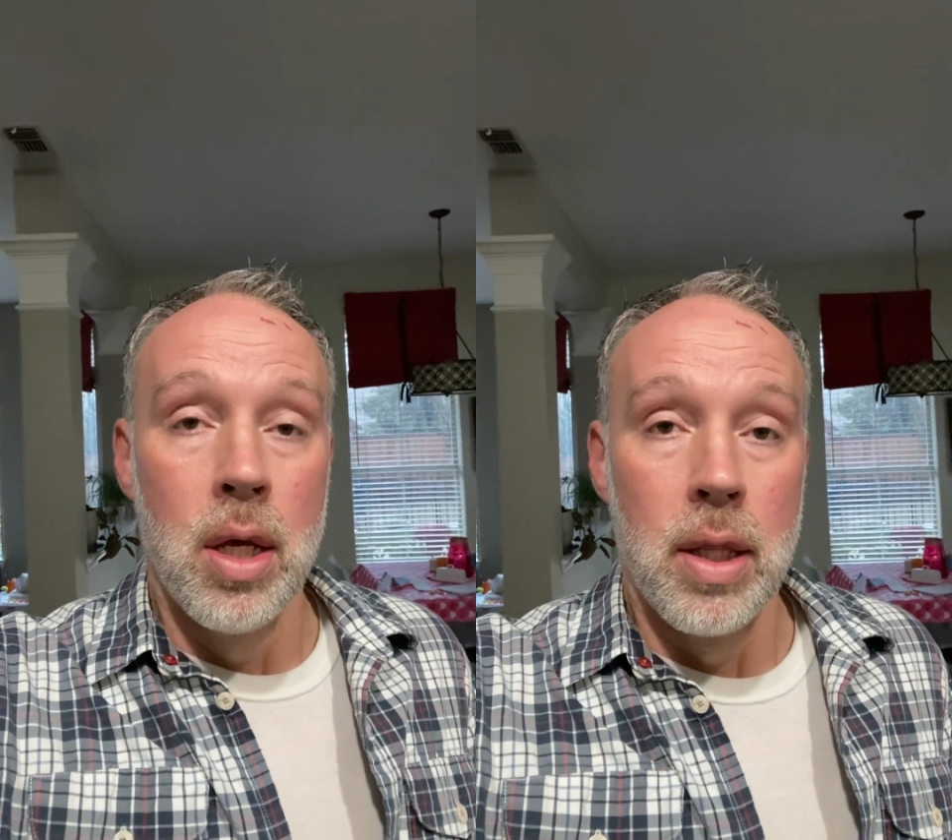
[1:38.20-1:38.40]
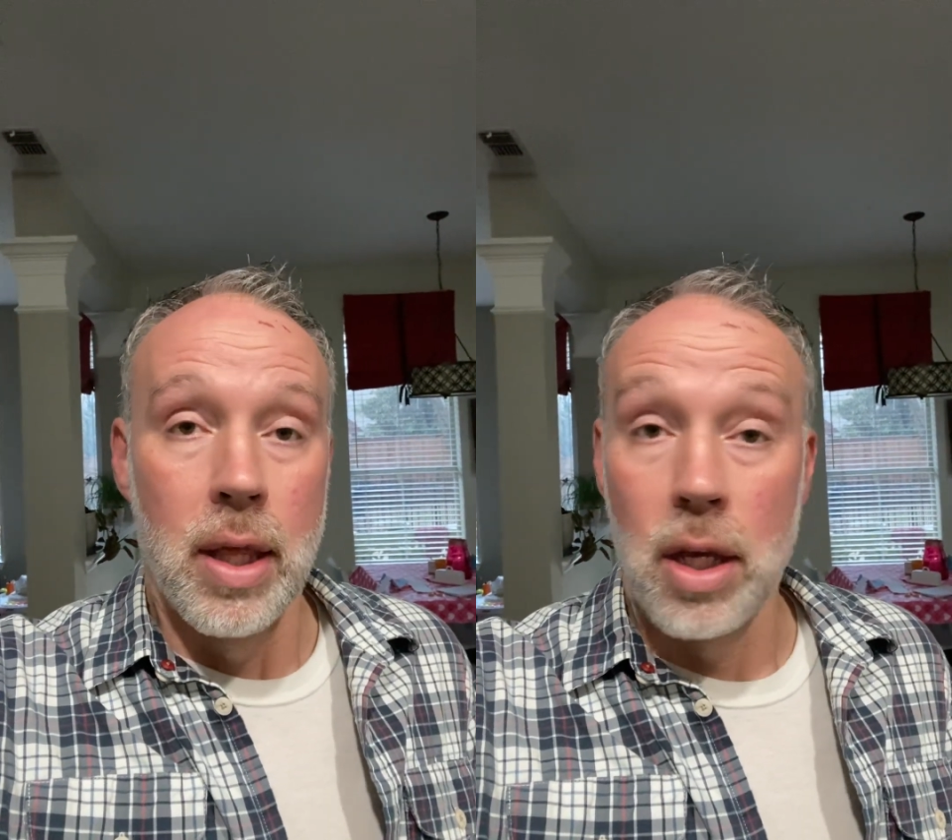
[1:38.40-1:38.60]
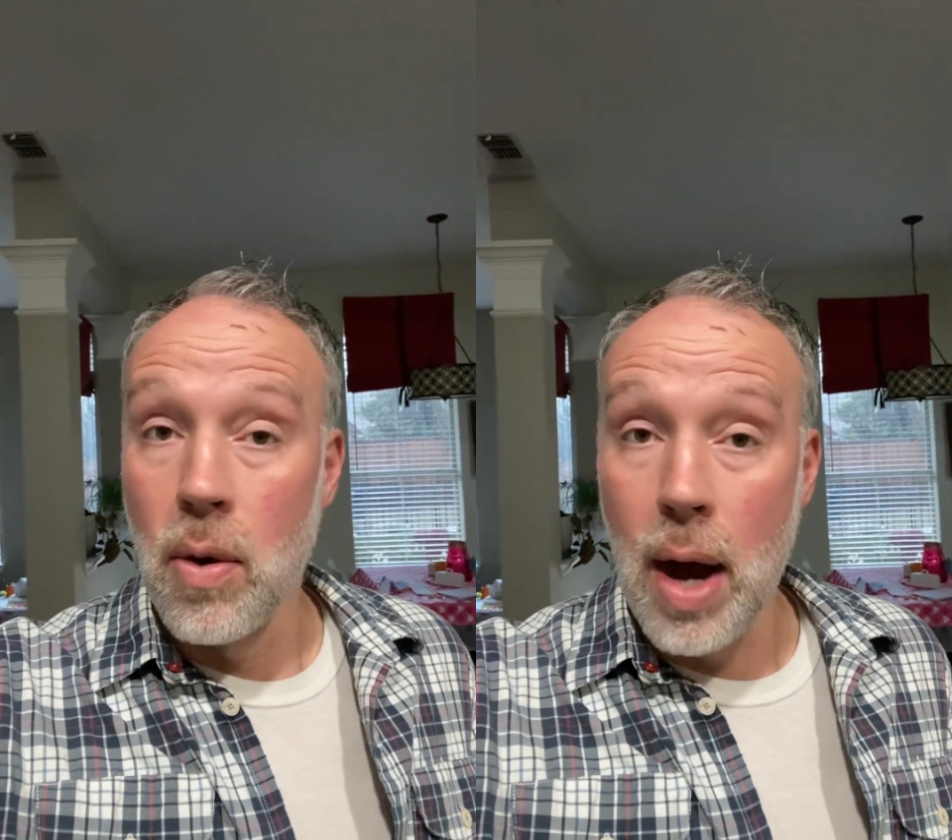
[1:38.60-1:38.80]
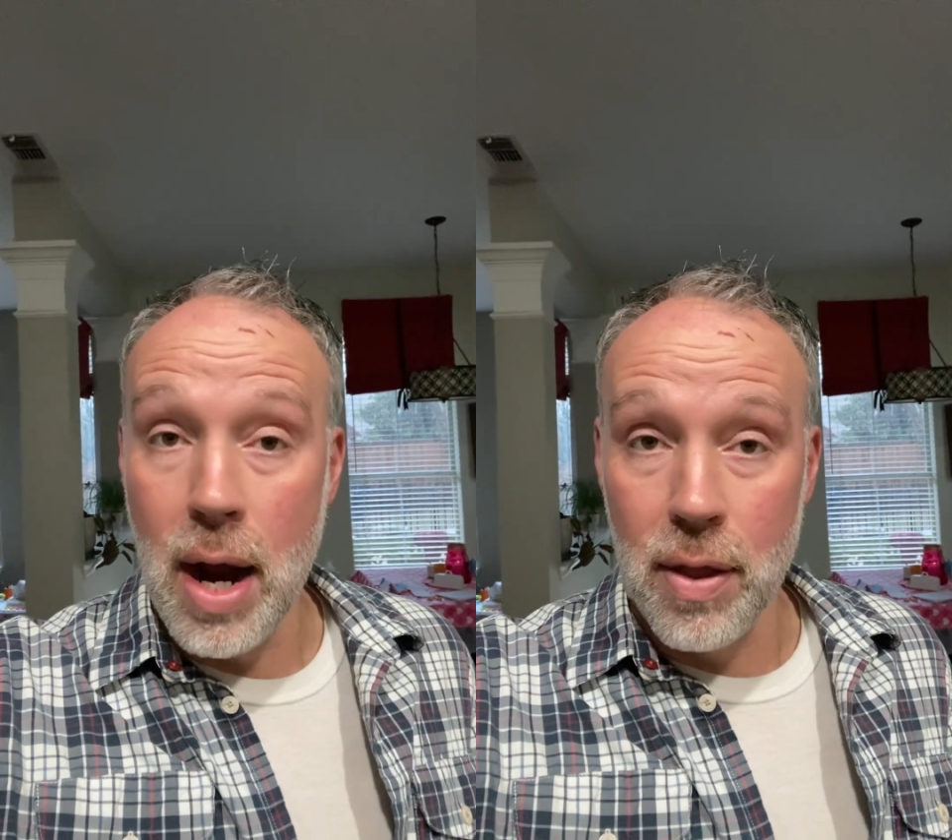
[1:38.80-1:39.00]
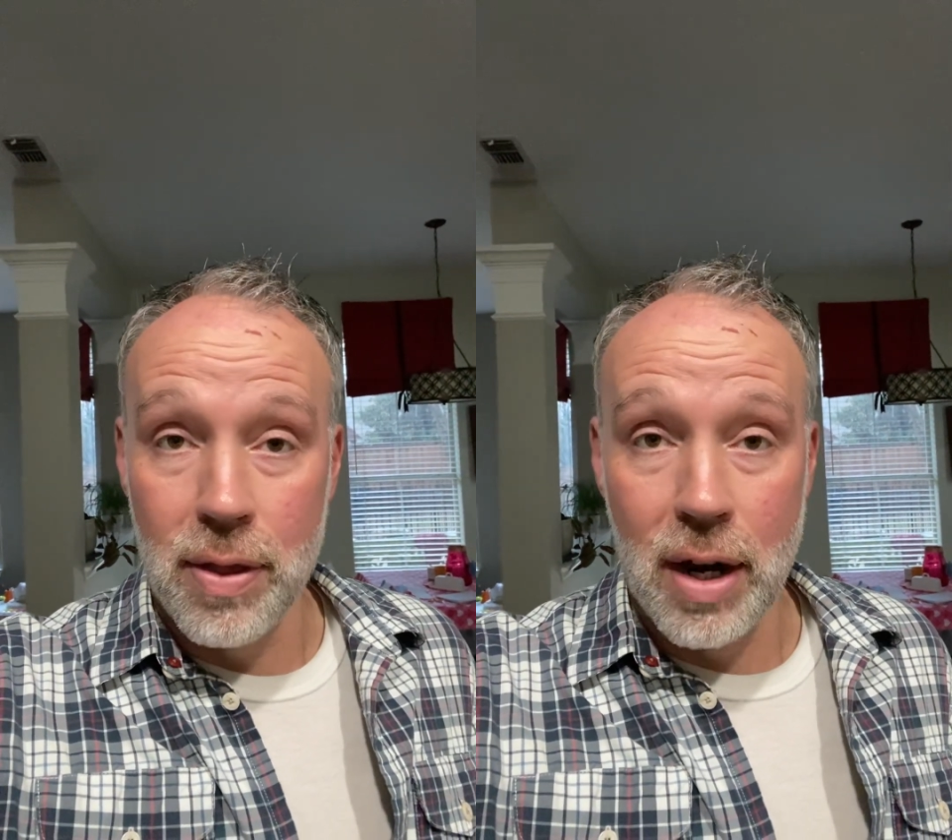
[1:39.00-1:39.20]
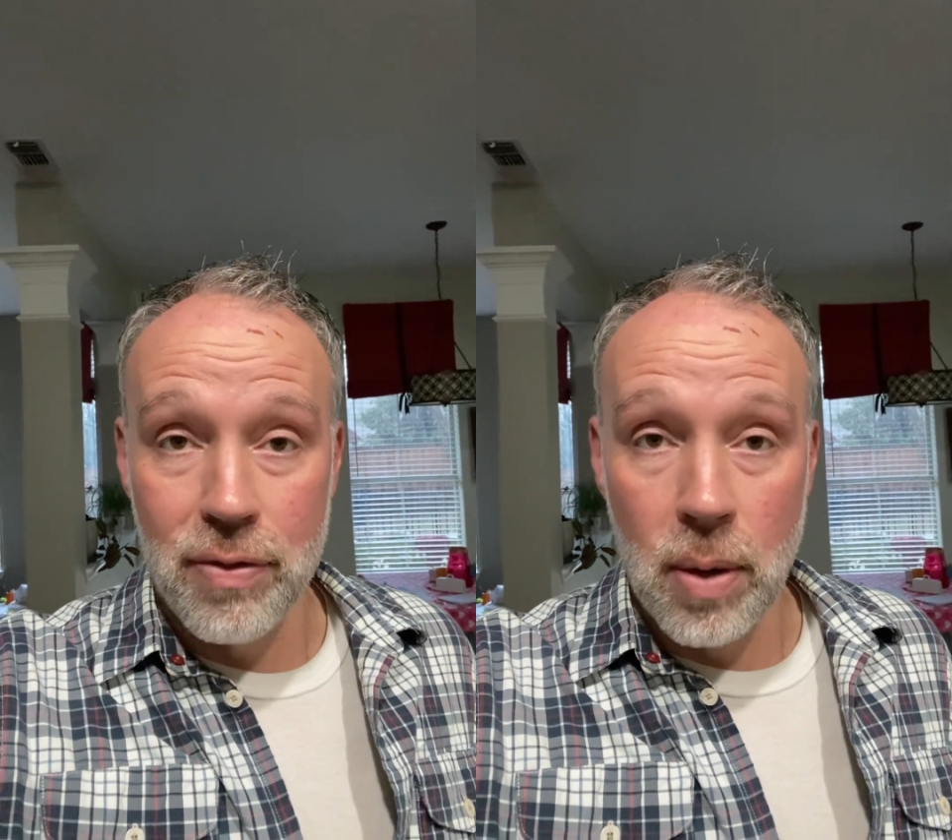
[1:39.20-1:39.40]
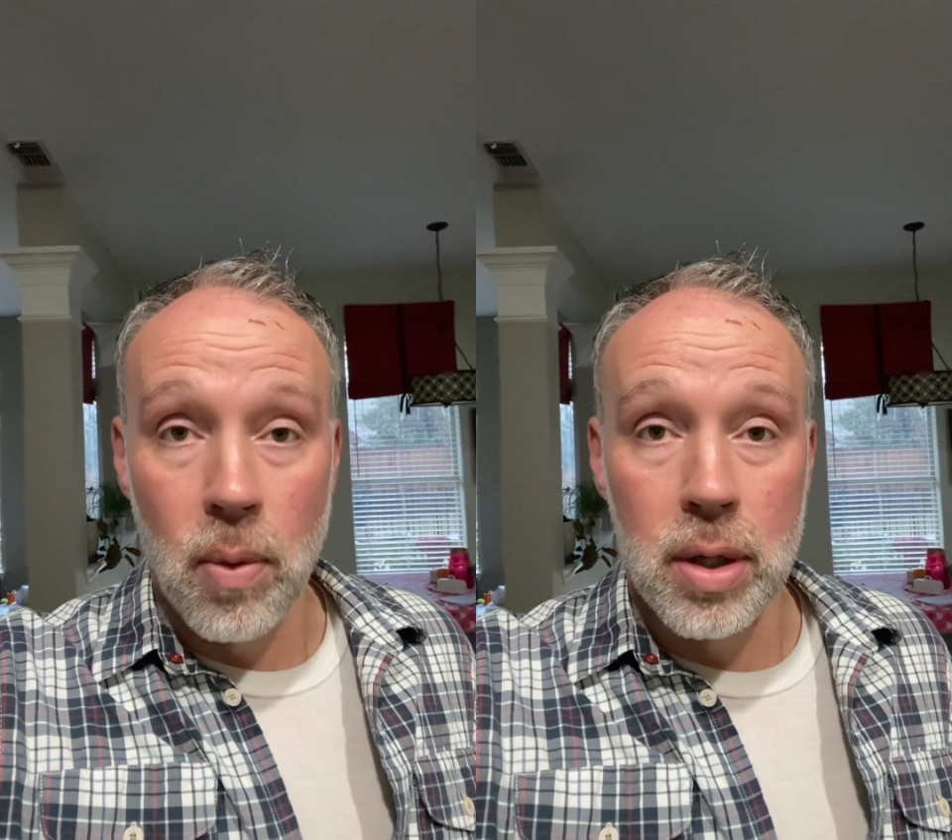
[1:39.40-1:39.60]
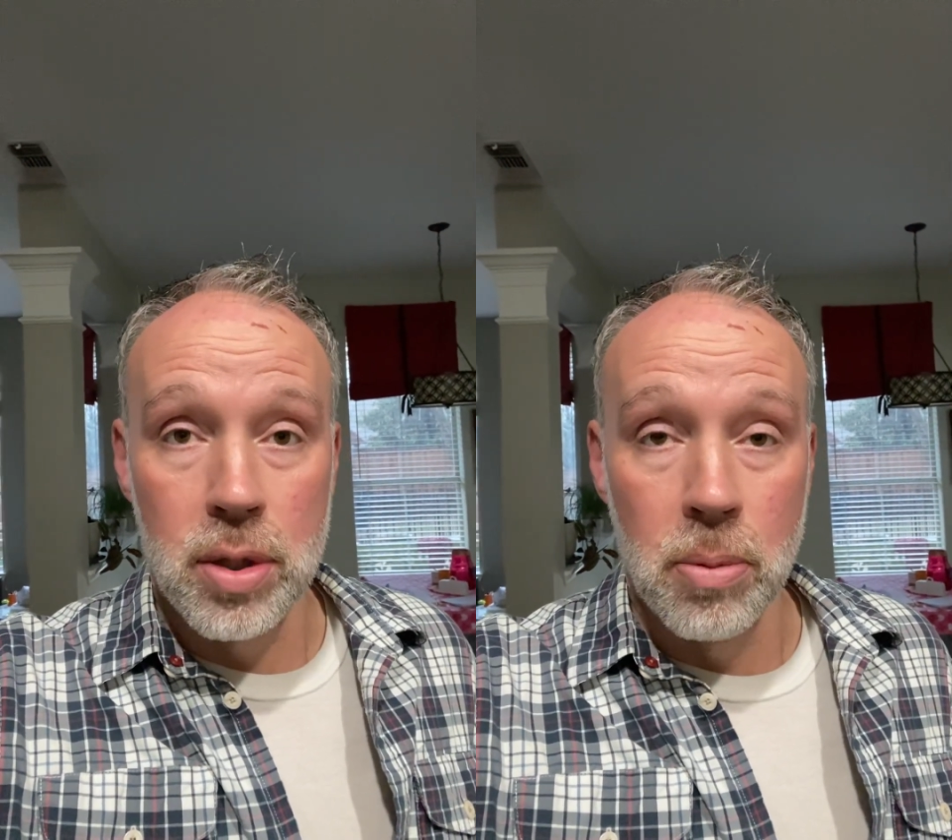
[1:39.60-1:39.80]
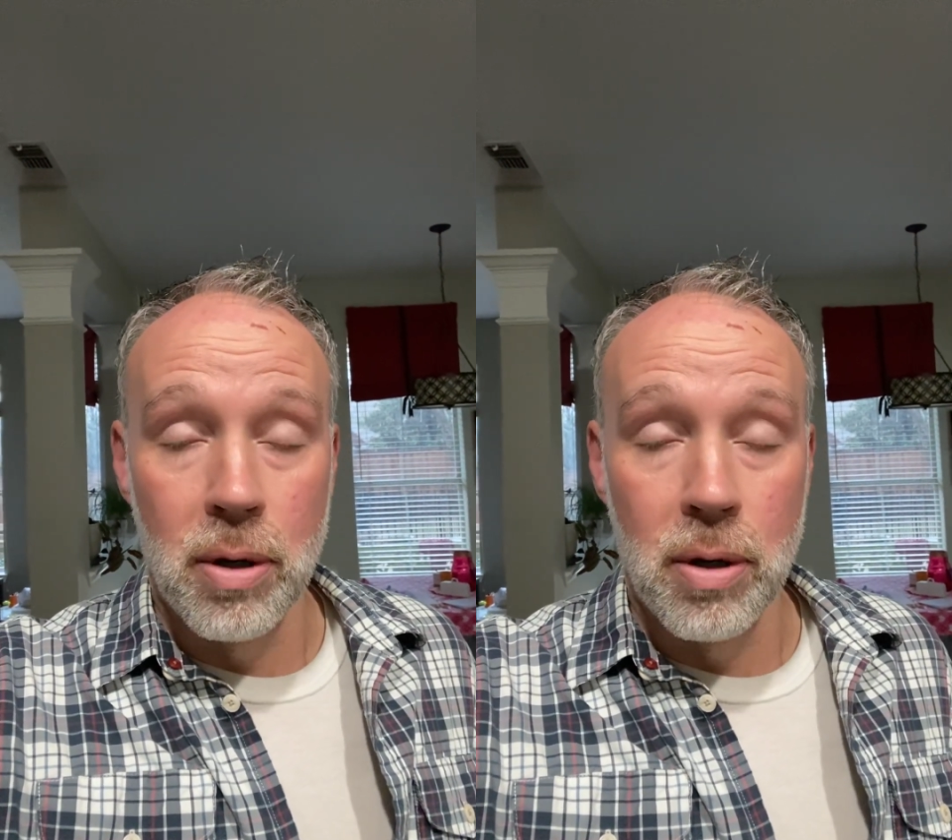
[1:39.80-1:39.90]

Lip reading: They can go higher than that if they want to,